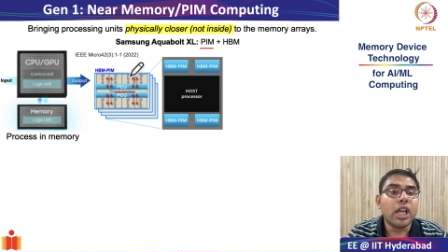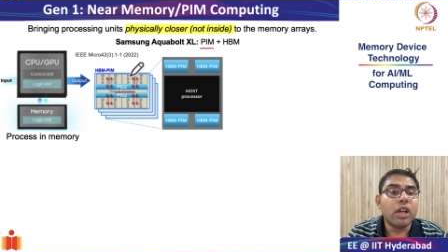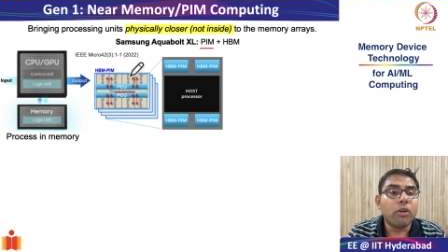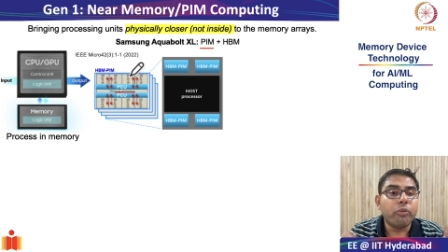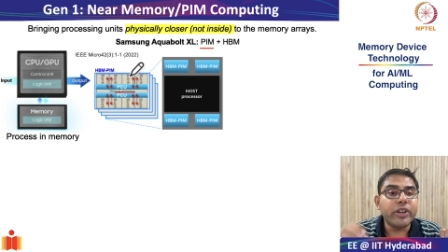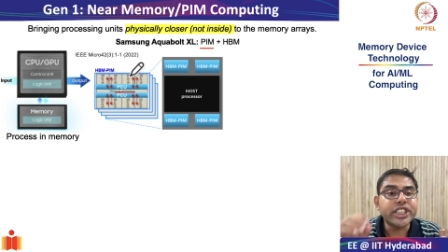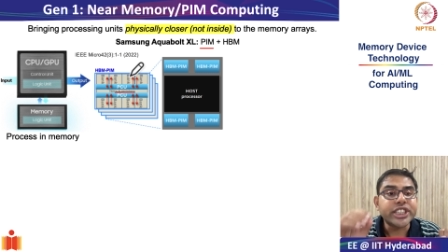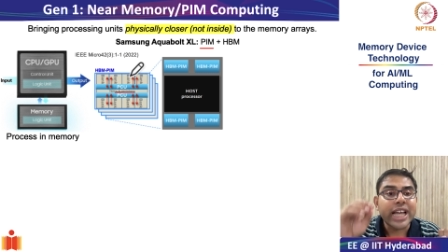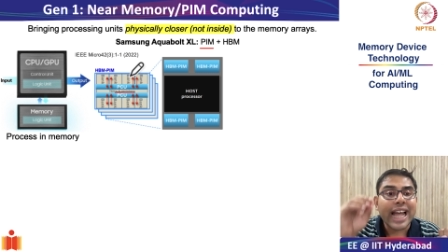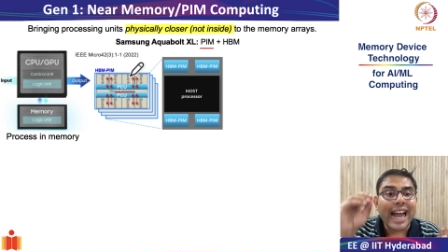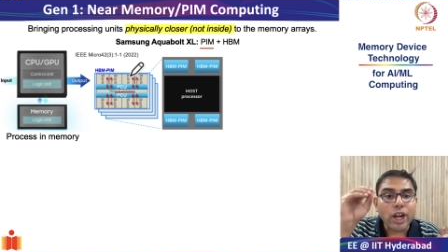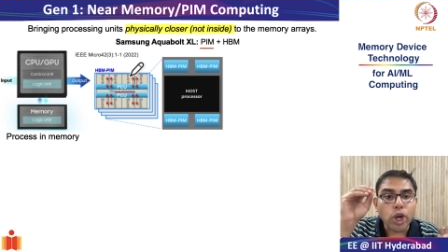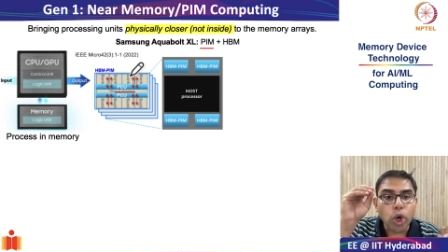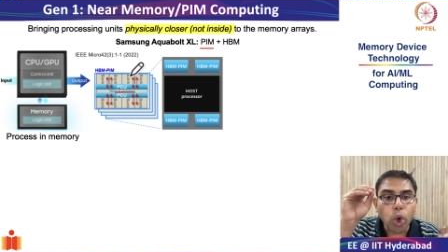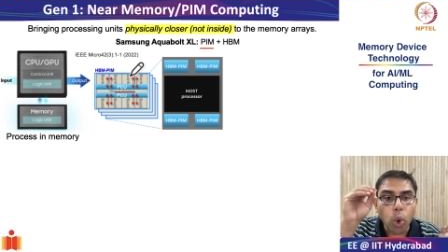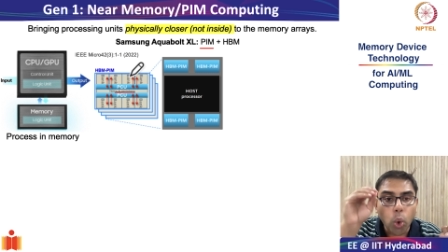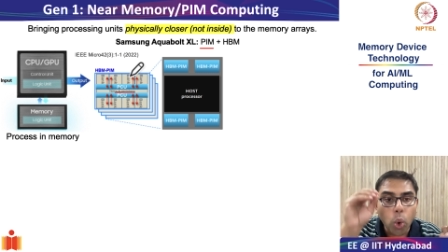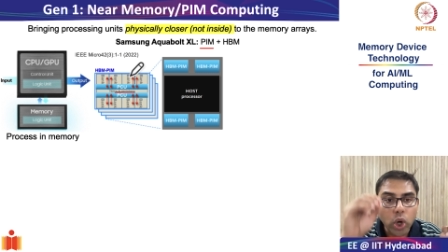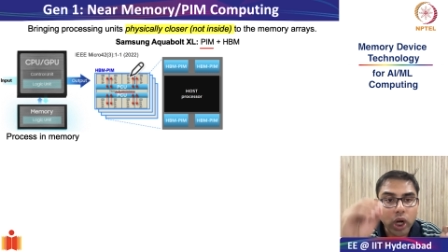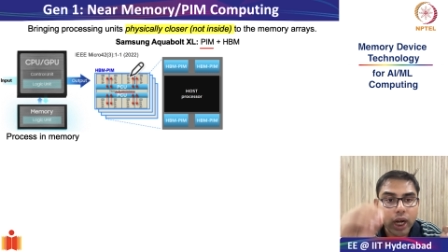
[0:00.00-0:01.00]
which had
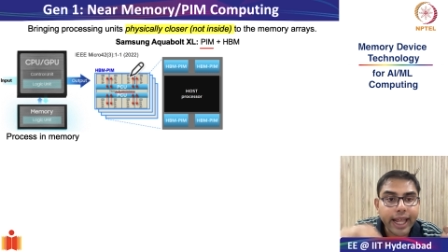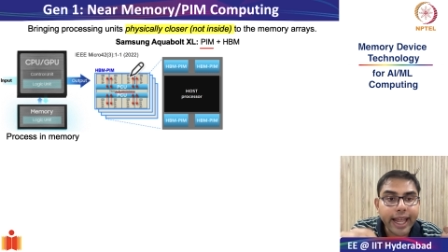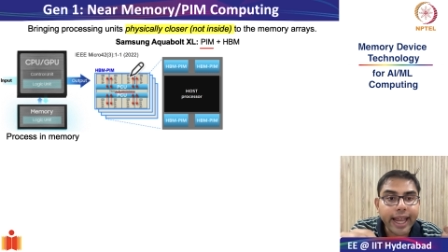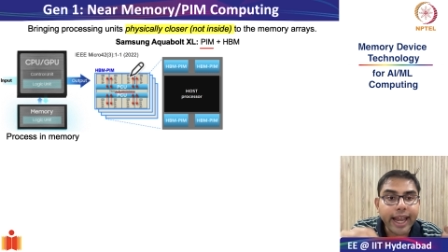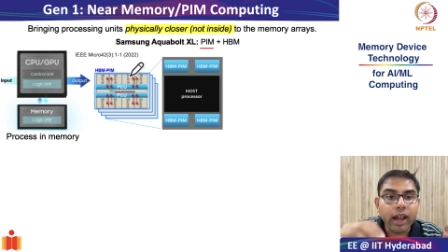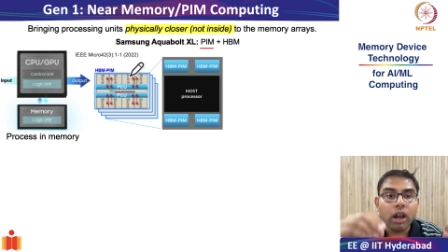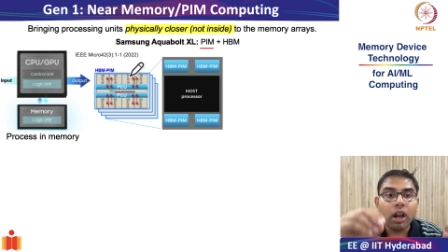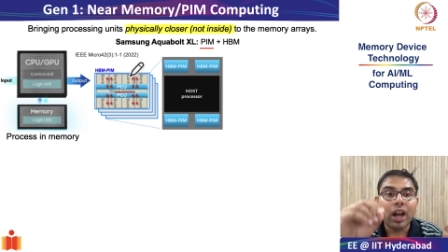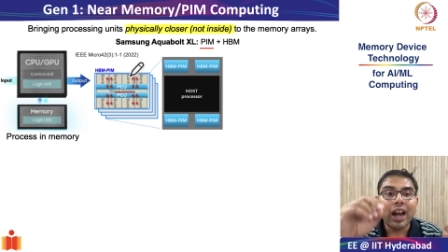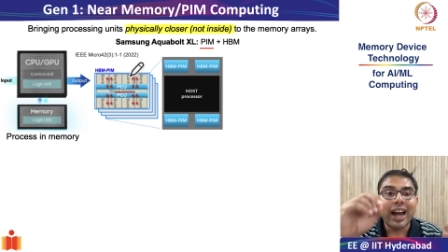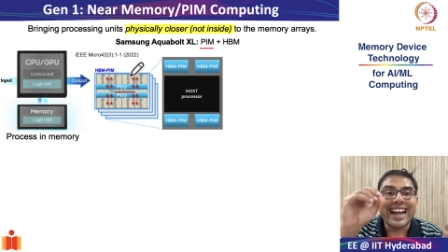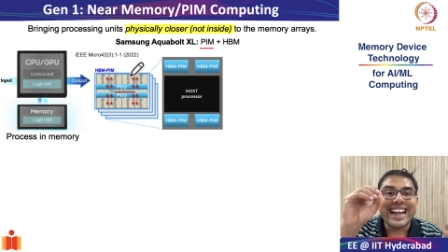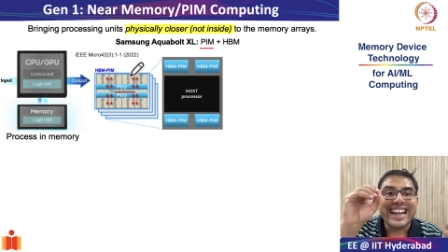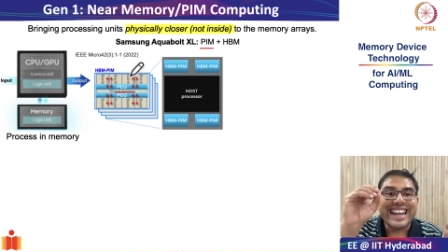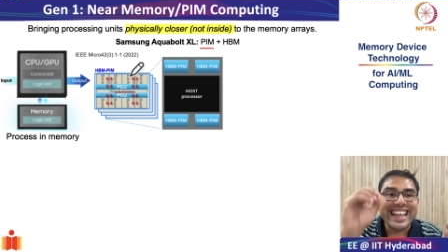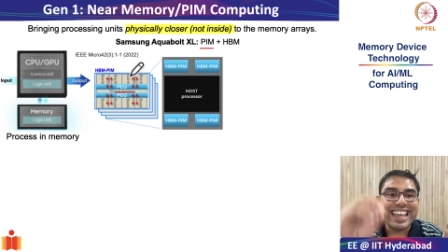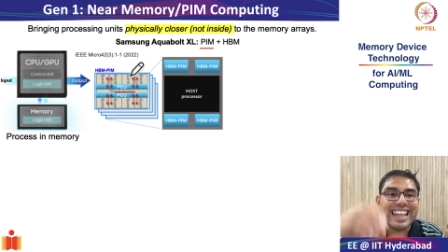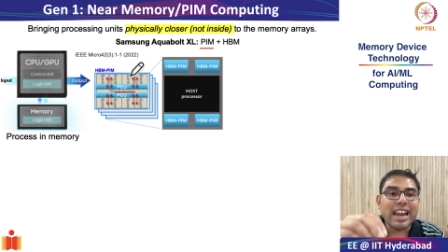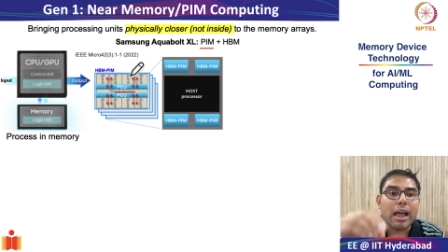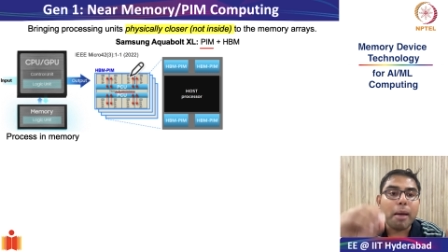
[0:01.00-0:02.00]
only
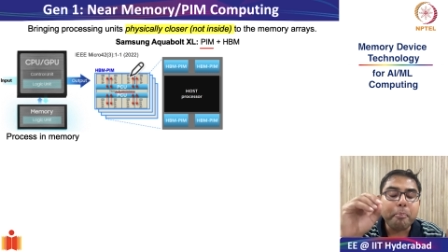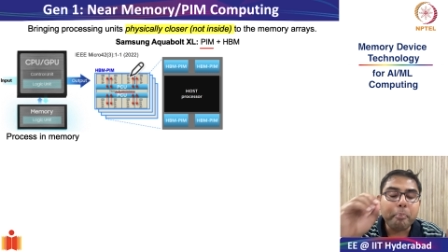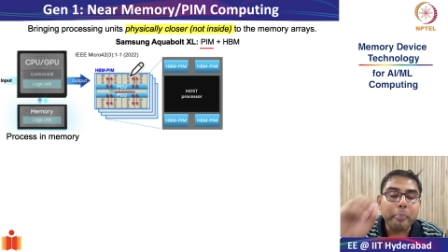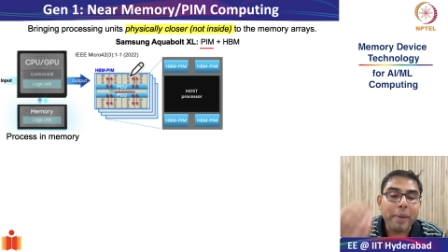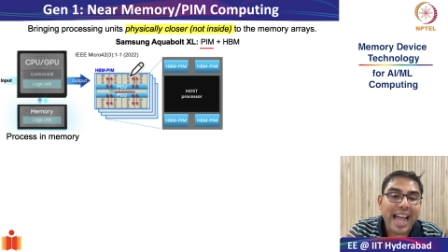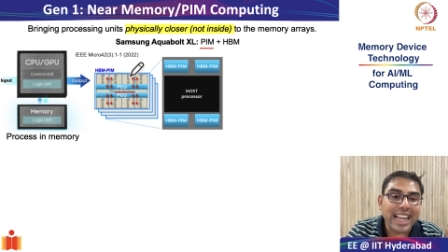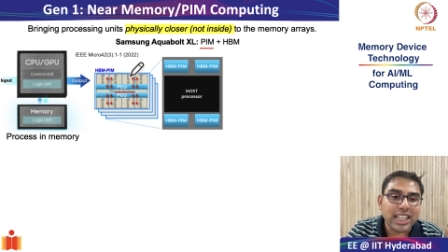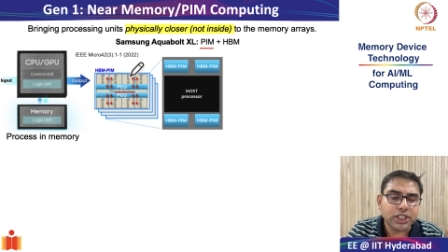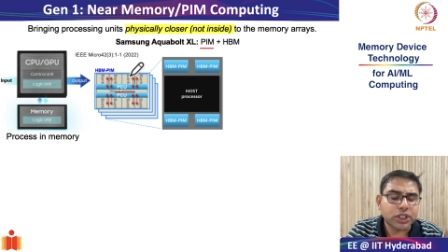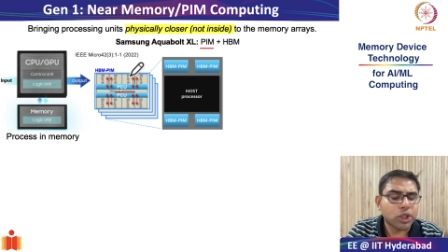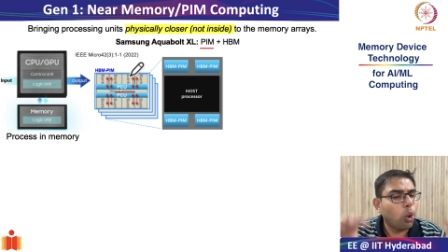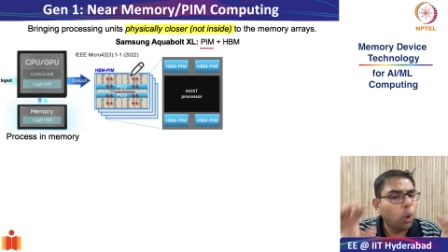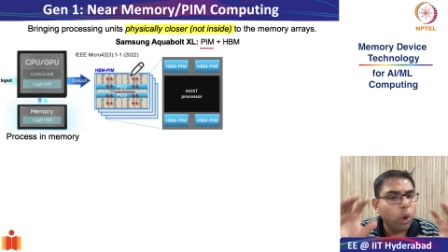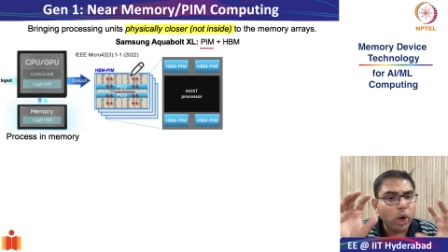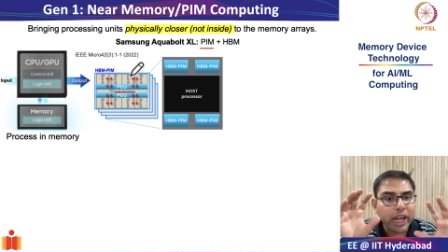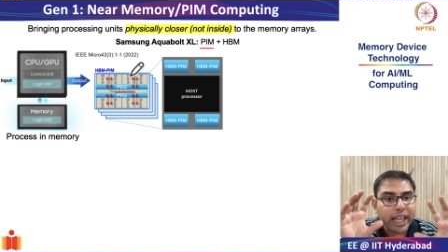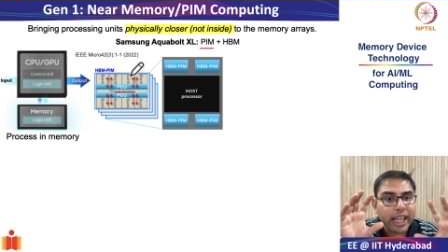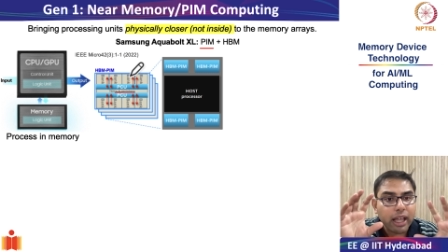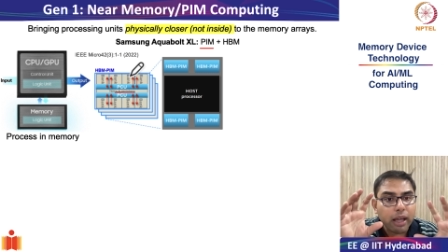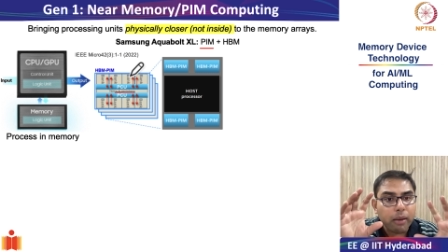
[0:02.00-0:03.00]
DRAM banks,
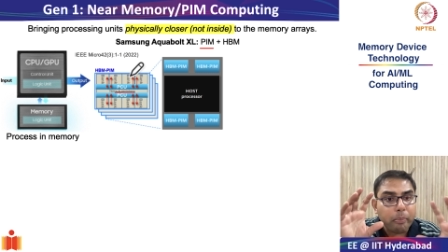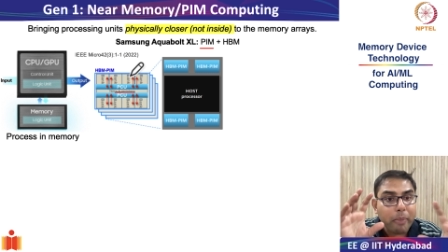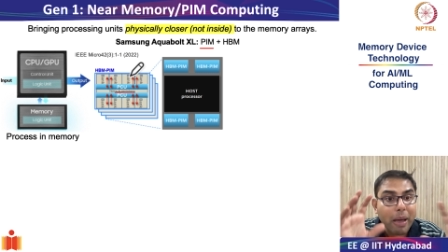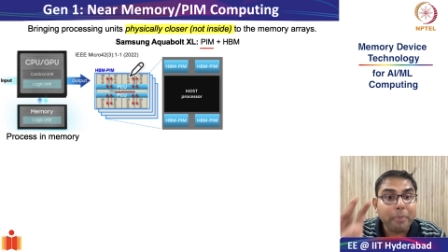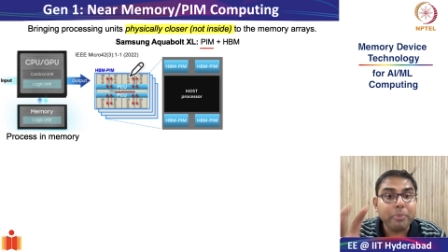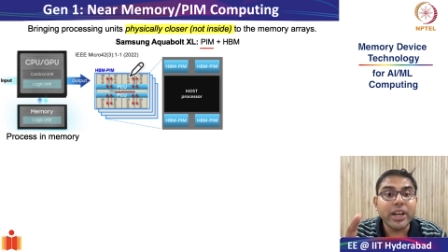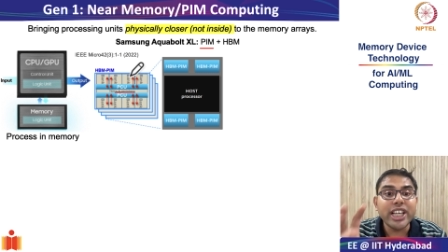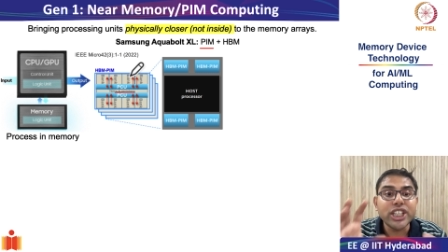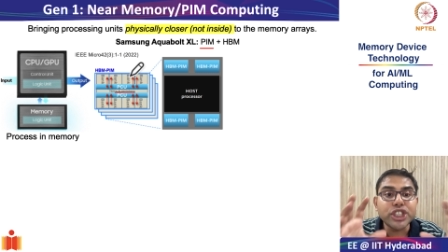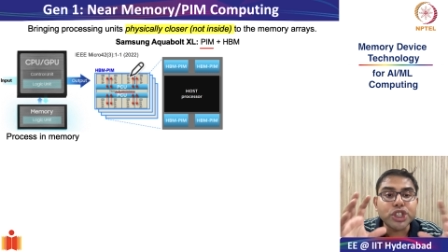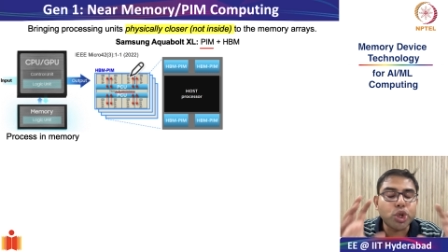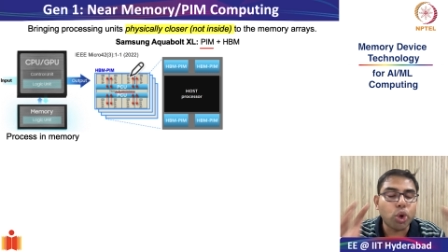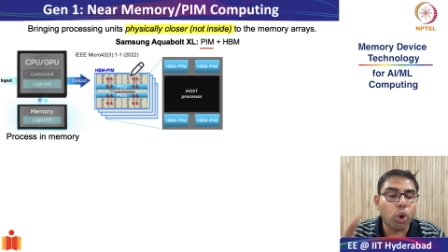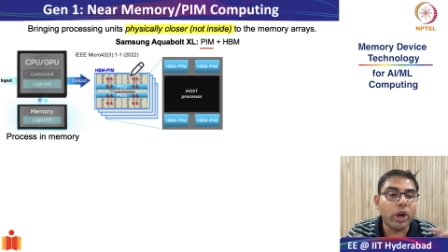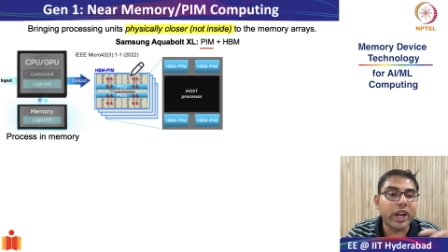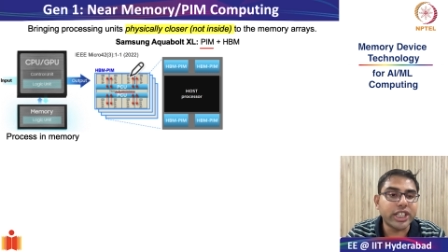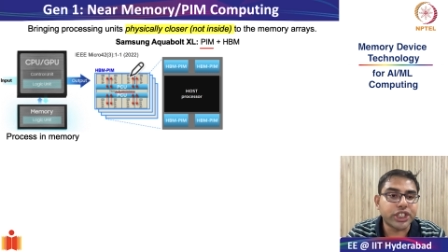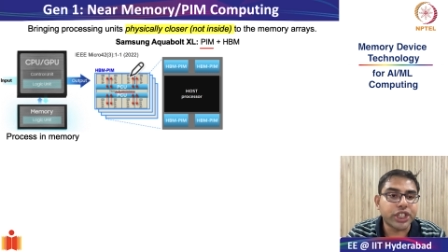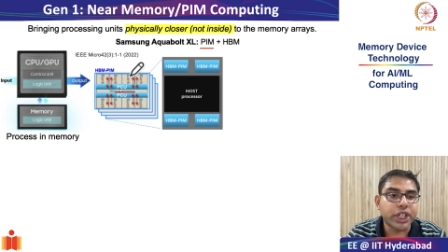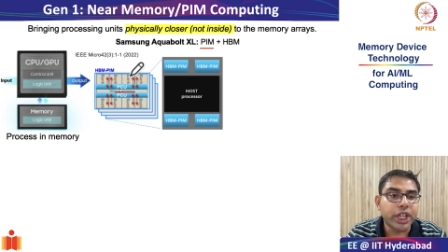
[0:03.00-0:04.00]
only memory
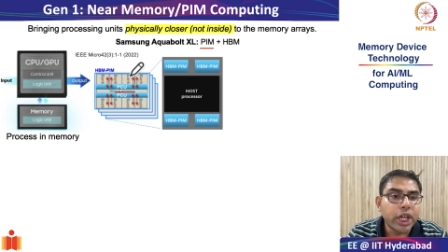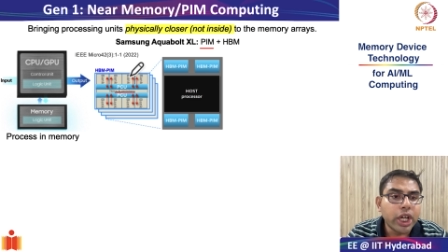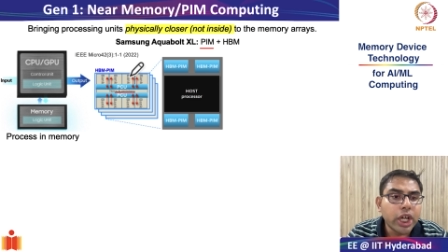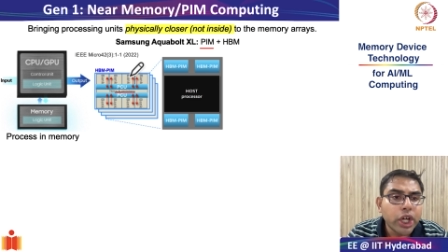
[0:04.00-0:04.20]
storage,